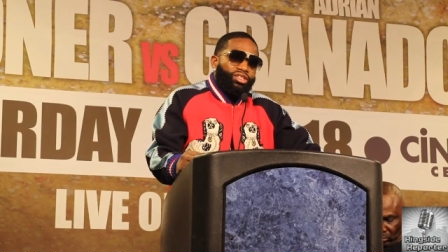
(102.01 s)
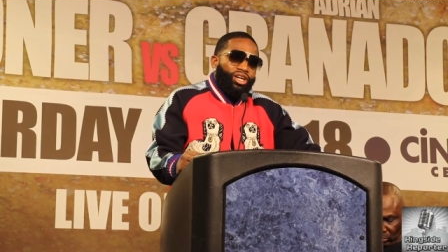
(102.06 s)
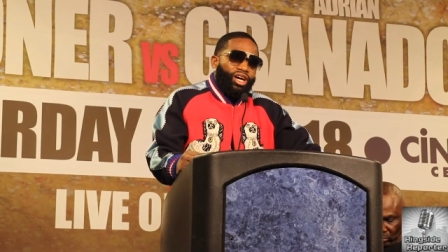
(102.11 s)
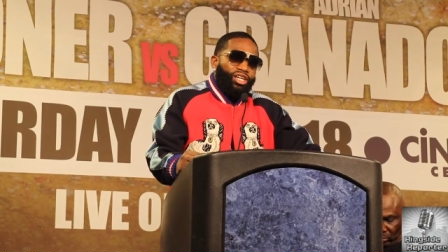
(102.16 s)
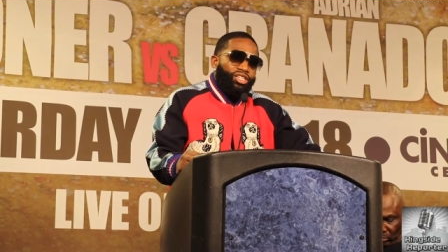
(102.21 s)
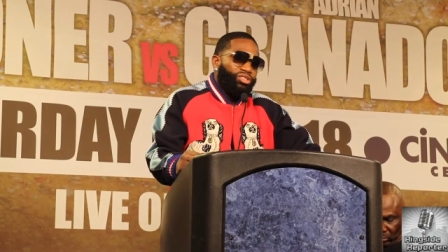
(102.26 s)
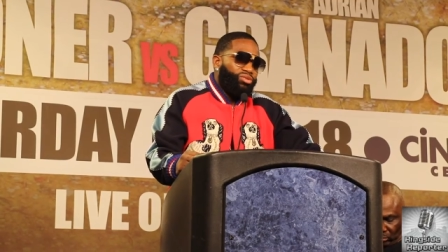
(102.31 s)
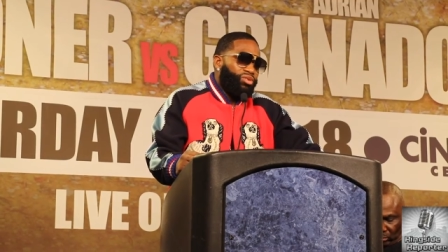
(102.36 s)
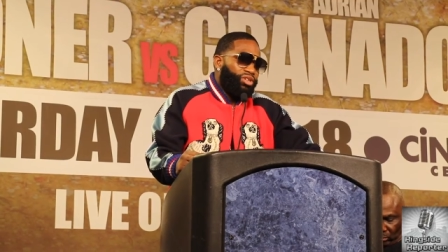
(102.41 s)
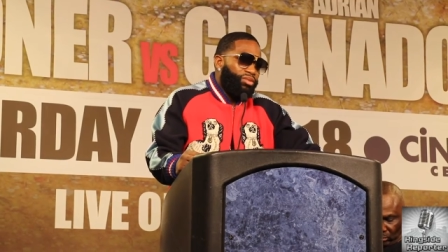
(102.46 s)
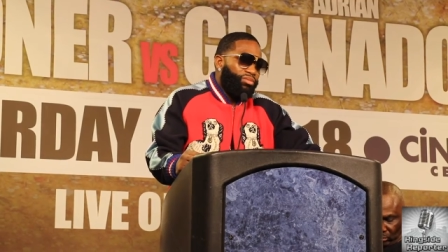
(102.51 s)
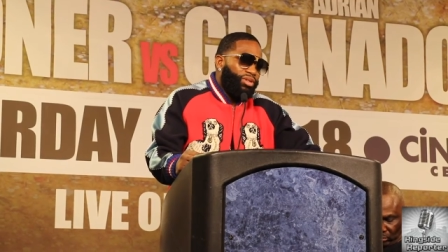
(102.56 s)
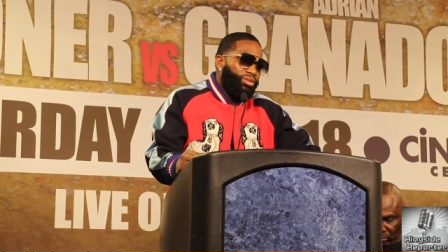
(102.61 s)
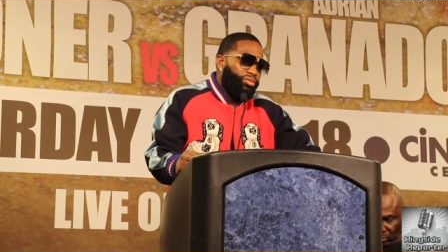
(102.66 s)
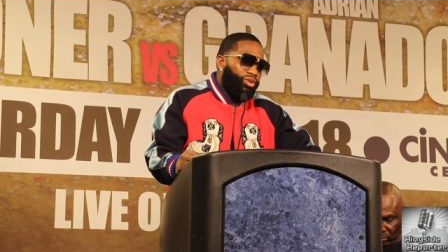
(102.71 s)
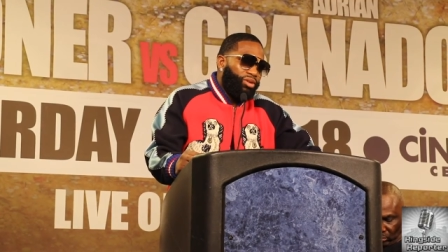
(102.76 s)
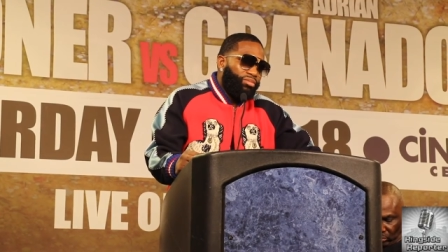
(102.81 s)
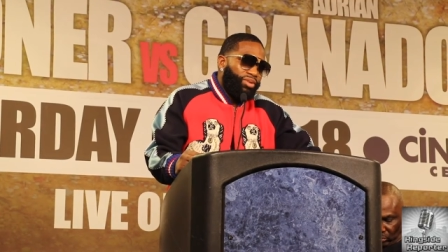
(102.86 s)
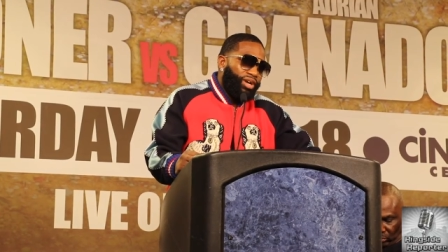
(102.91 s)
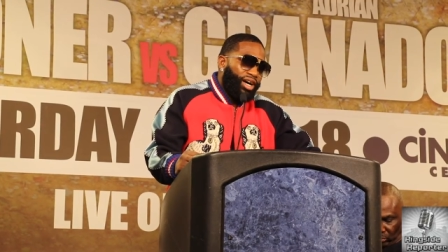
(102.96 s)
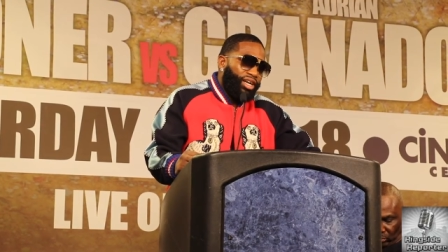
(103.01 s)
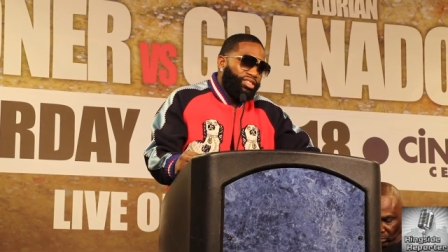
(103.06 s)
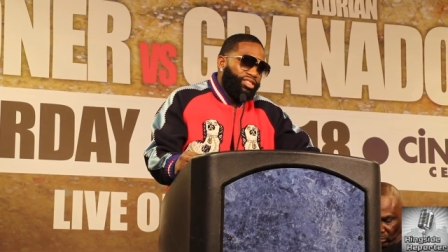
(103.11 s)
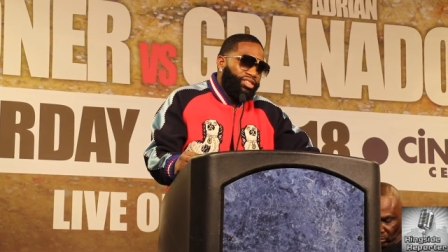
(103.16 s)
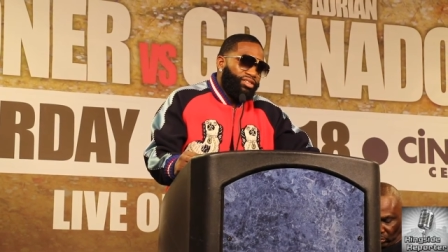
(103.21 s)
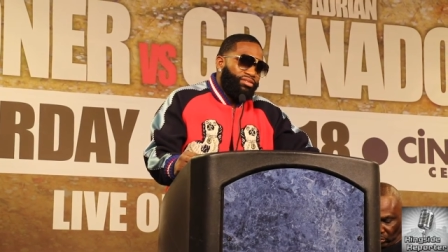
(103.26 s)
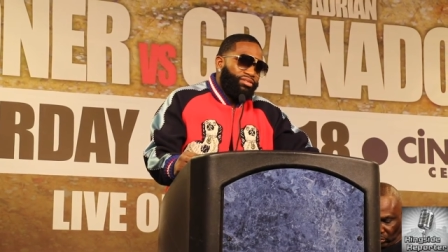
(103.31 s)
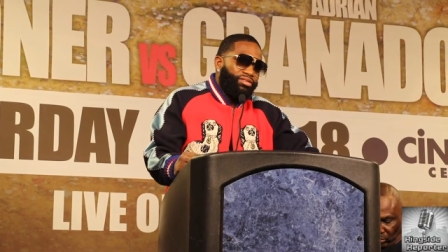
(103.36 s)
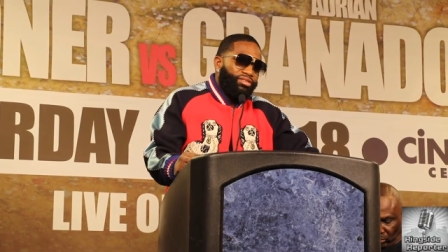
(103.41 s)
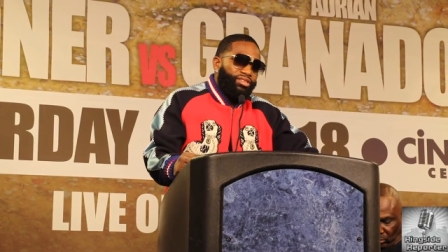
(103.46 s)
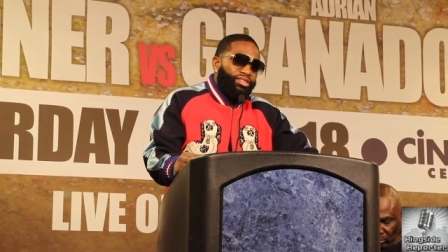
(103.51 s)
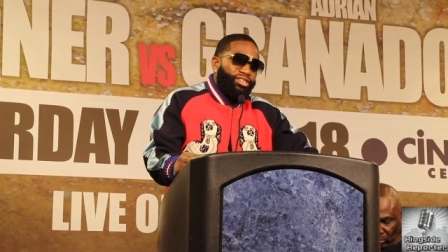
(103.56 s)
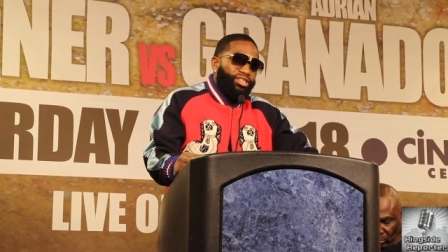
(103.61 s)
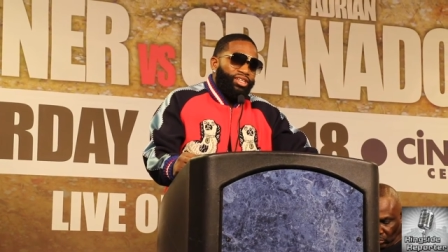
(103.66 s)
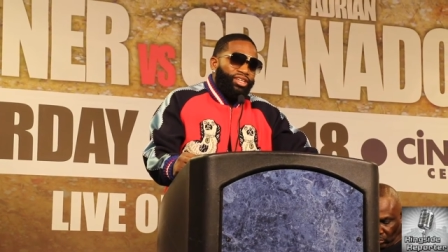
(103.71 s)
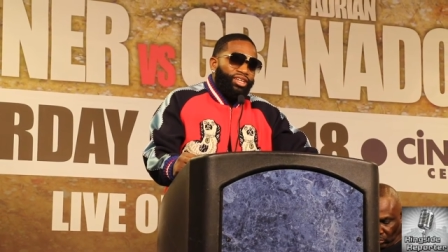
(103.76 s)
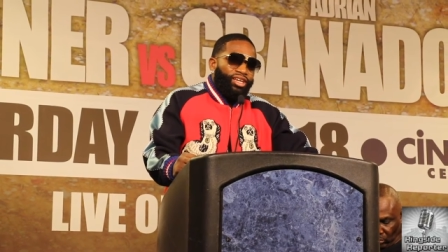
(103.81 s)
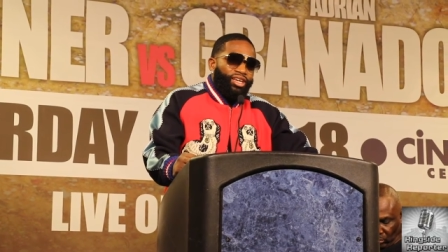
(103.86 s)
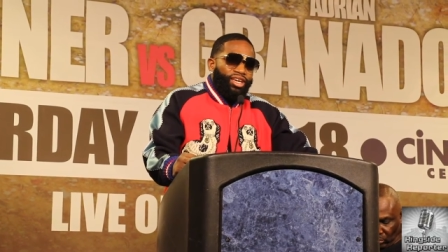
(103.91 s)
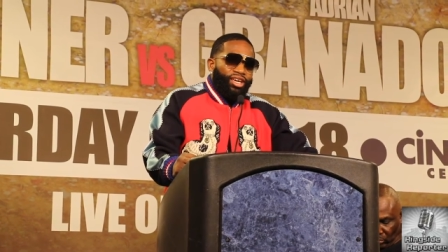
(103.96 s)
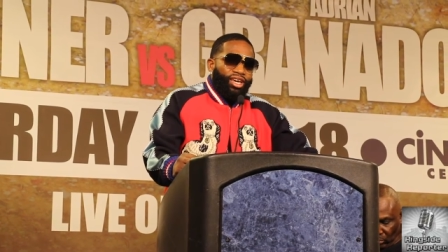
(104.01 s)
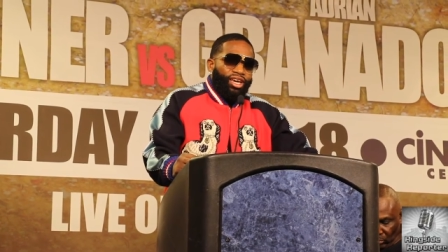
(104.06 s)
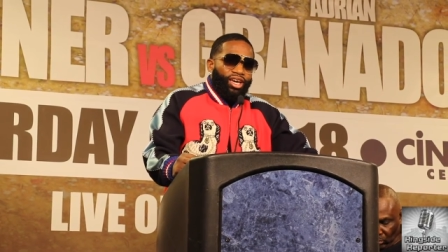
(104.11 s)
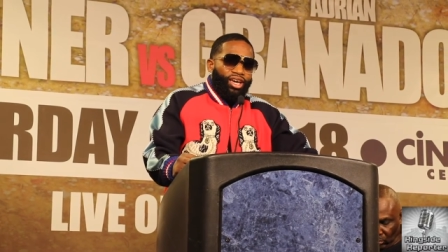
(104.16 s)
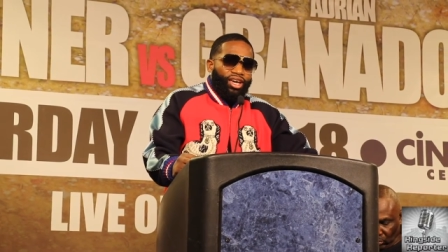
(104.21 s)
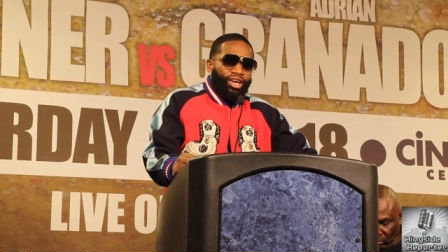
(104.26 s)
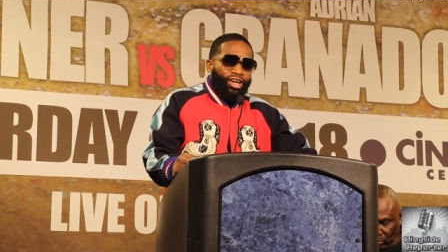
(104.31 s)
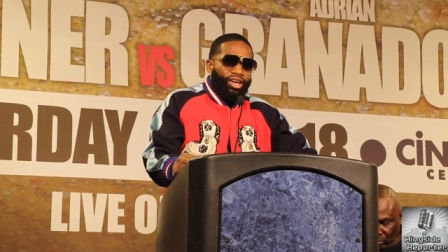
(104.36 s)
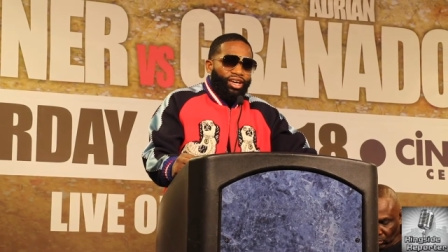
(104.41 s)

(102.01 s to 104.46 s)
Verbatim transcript: I just want to be more positive and,